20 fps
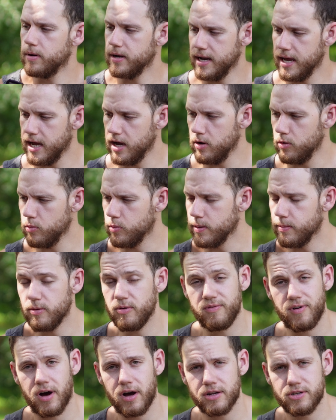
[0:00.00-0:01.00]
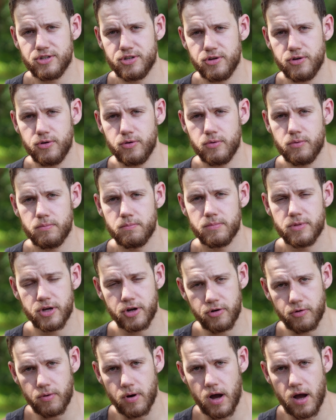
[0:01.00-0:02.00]
But now we move on to the
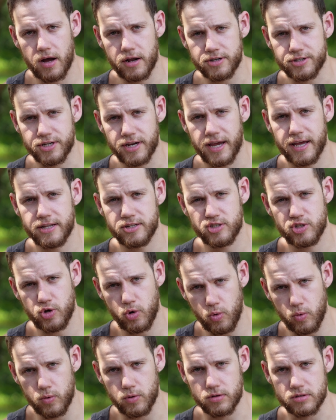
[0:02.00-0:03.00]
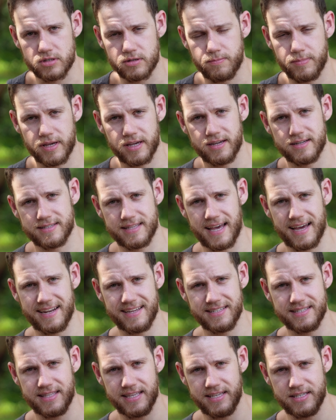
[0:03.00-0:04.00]
garage and tools, because that
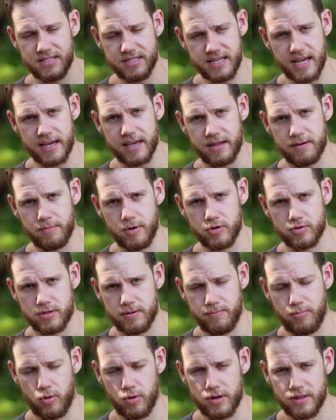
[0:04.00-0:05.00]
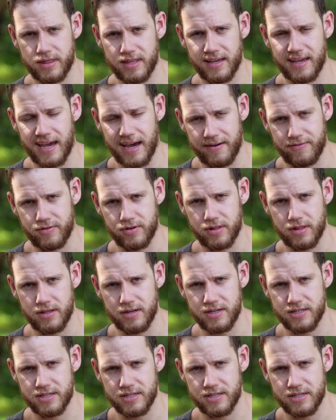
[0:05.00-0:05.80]
is the second most important thing after the